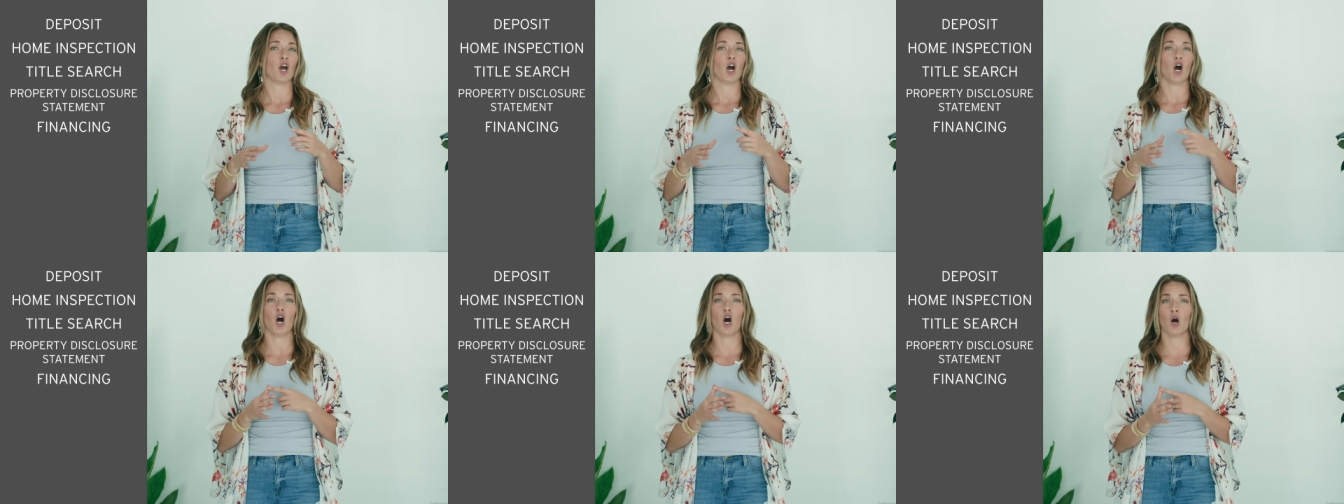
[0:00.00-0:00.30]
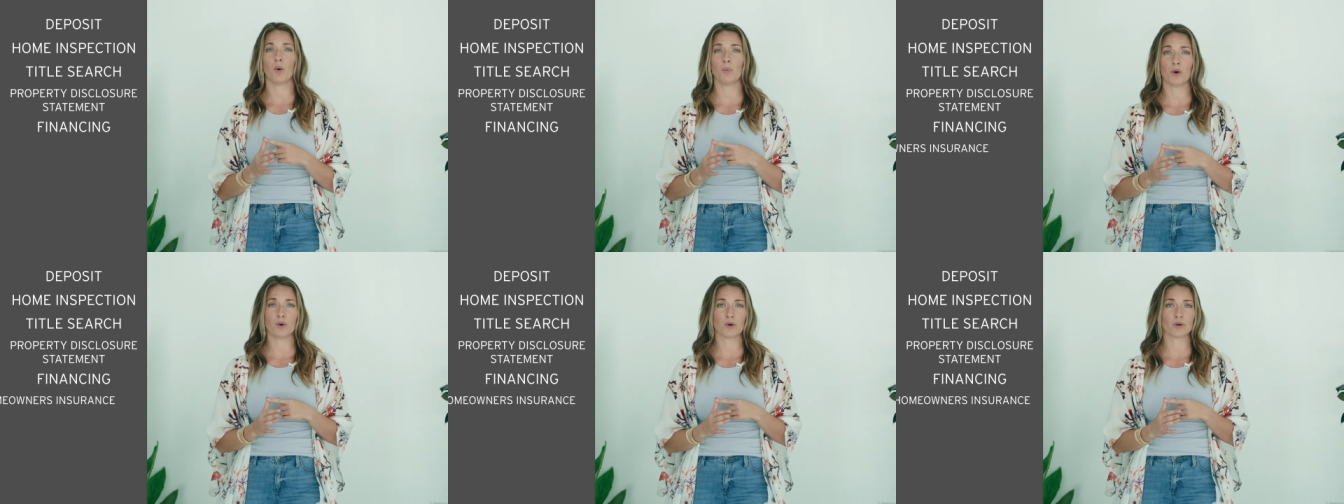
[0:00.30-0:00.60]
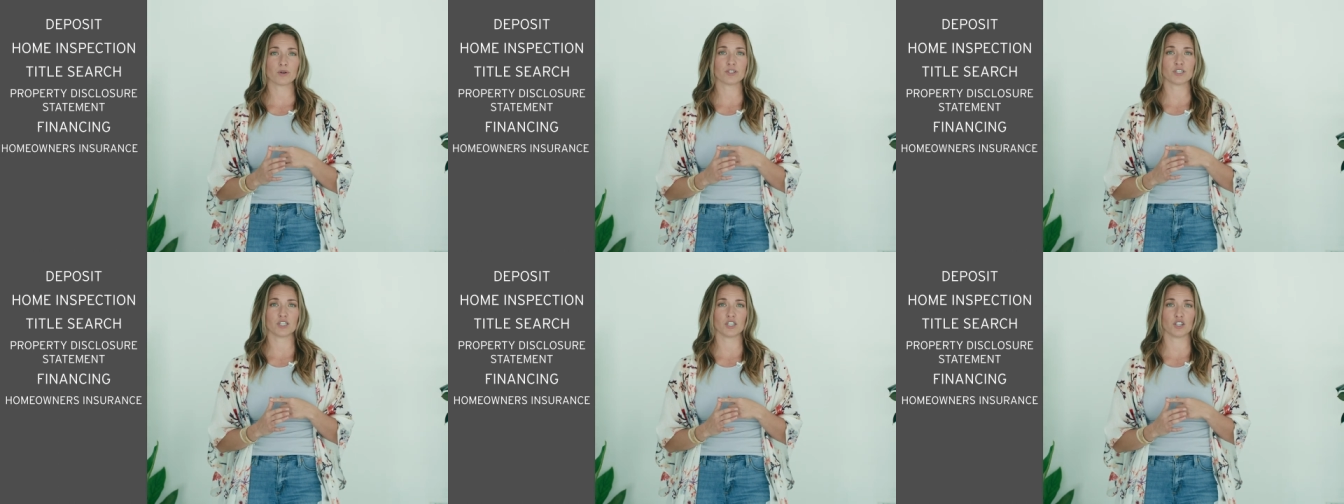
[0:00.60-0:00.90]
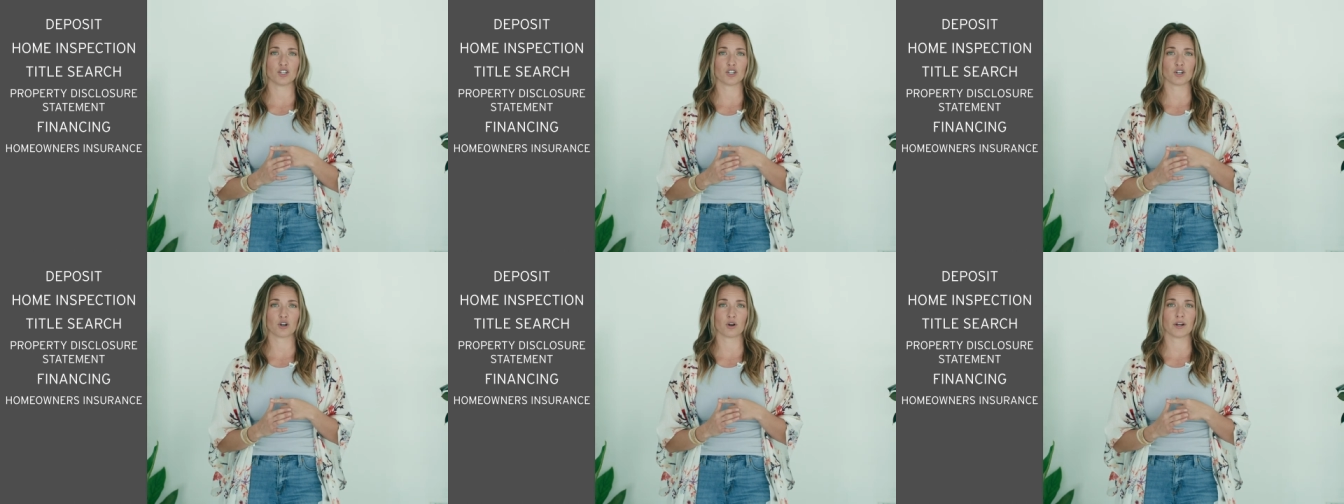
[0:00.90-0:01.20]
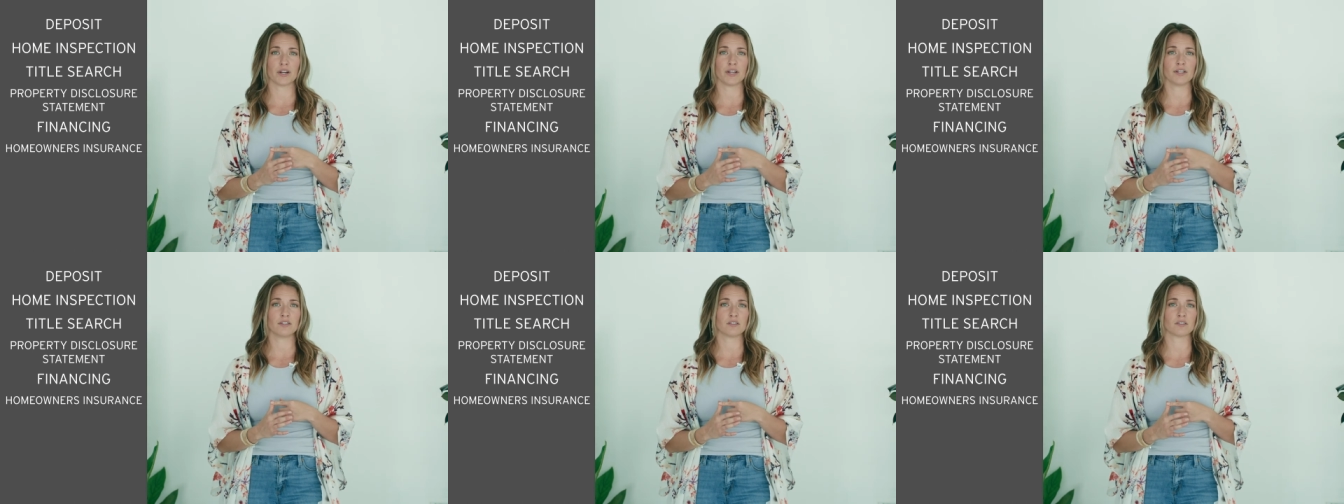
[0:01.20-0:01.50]
Homeowner's
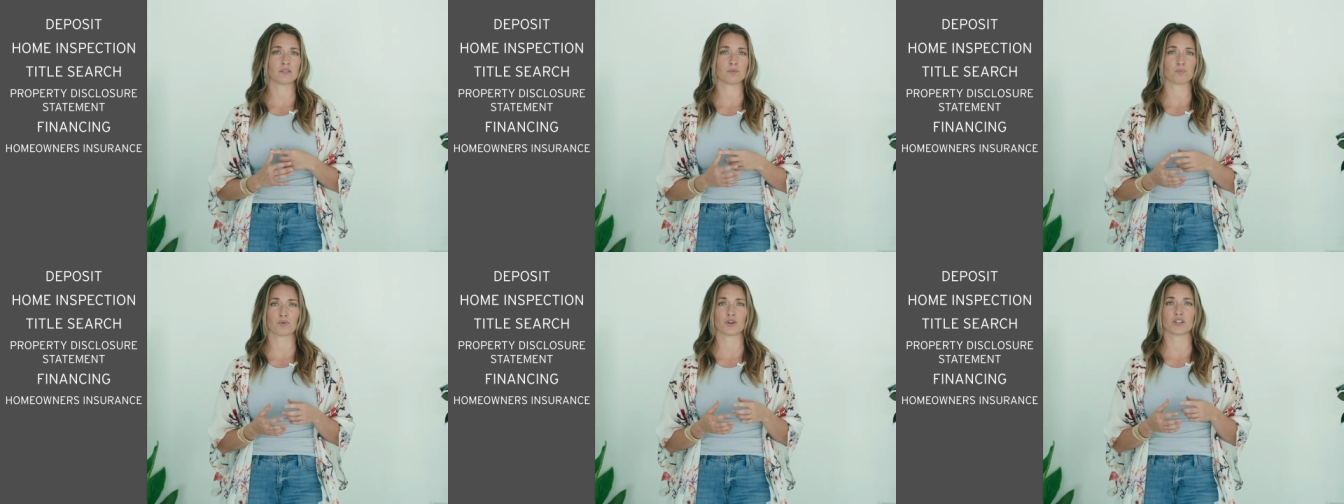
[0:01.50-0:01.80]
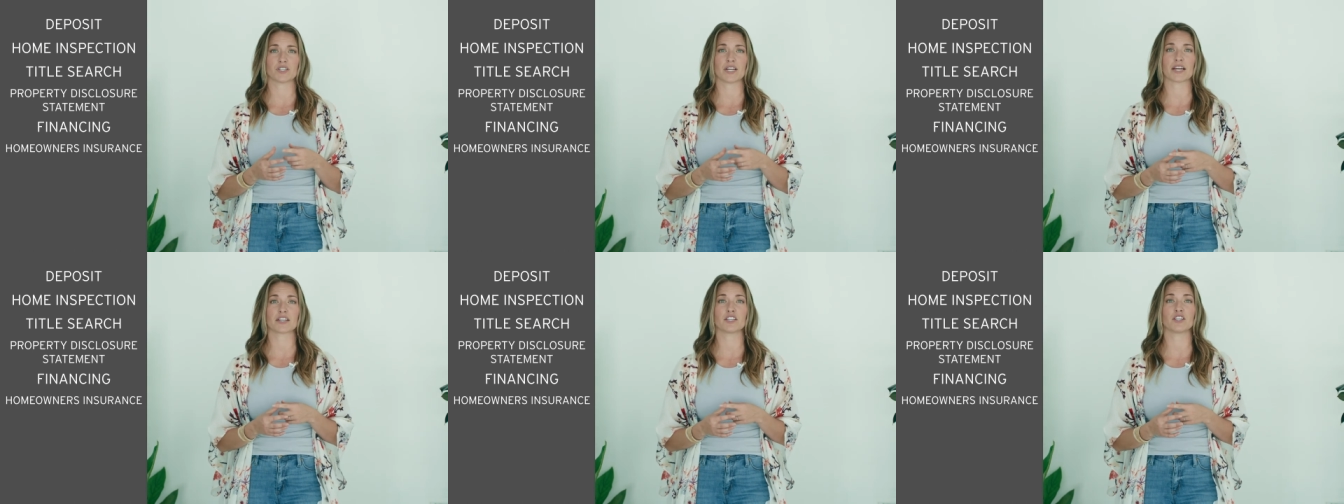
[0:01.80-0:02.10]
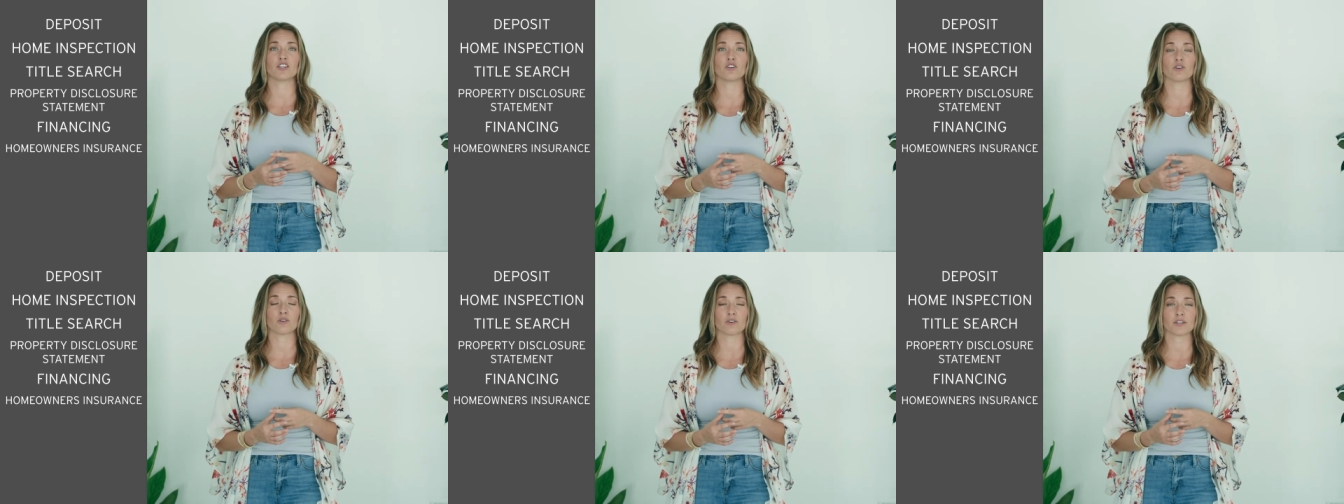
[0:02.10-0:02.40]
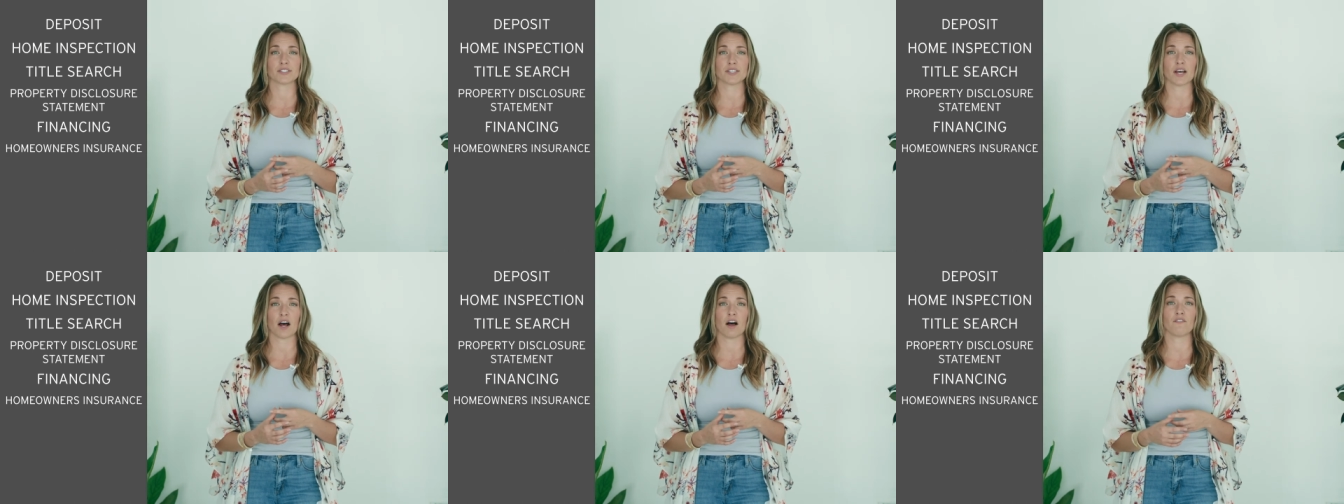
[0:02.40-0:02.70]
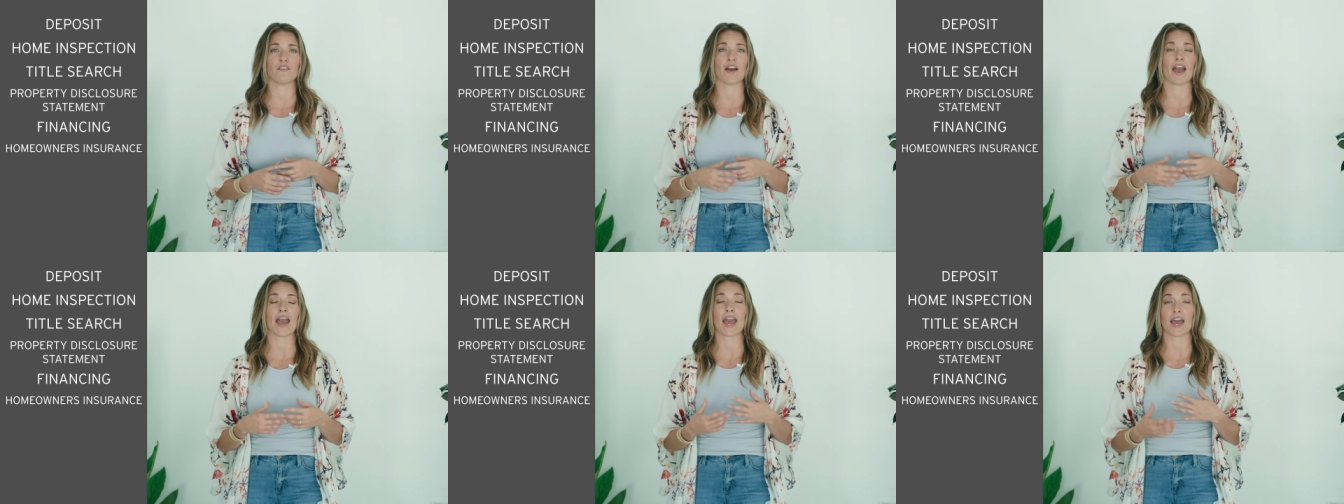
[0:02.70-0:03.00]
insurance, protecting
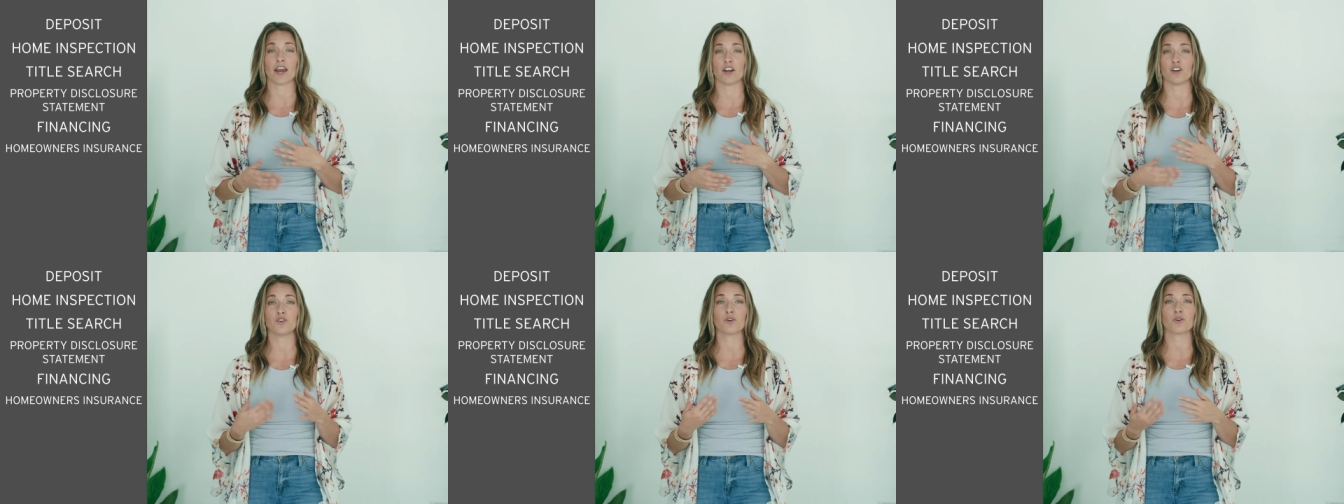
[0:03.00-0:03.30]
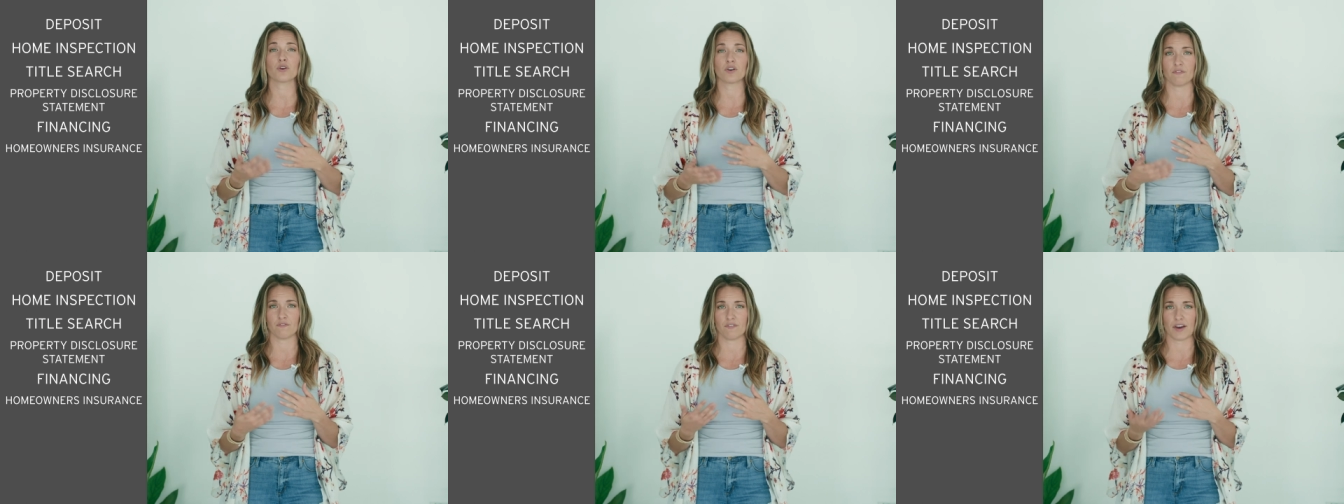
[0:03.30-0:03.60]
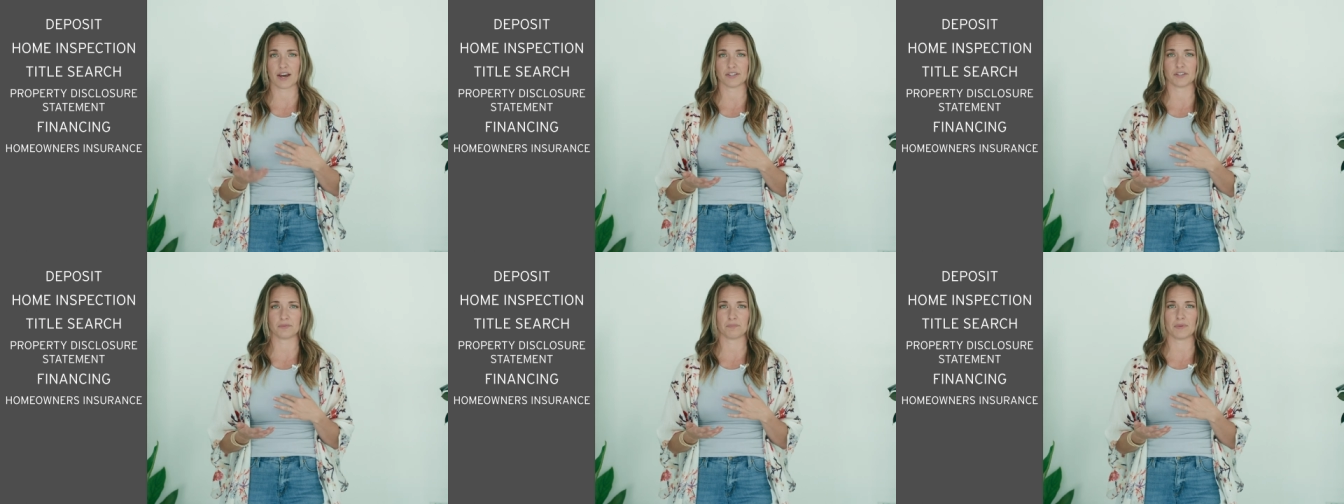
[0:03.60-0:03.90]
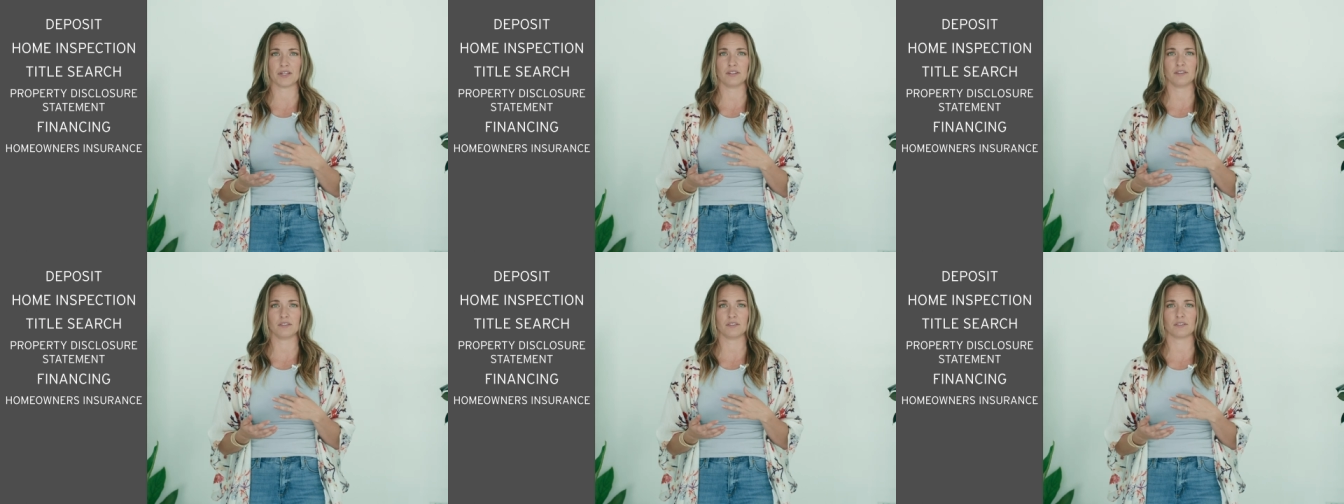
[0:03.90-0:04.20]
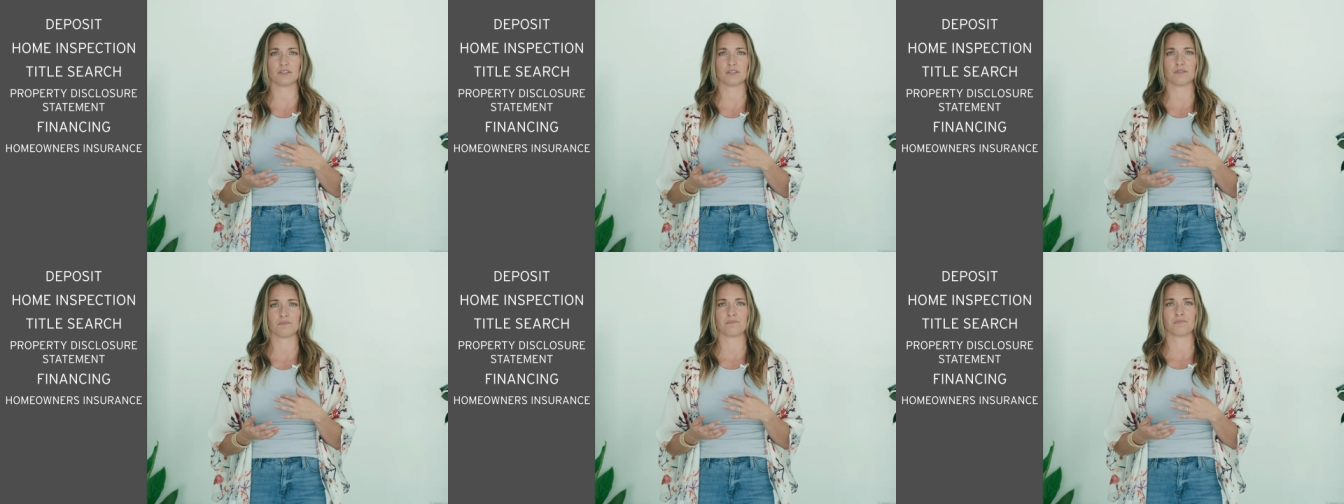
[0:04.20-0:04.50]
yourself and your investments.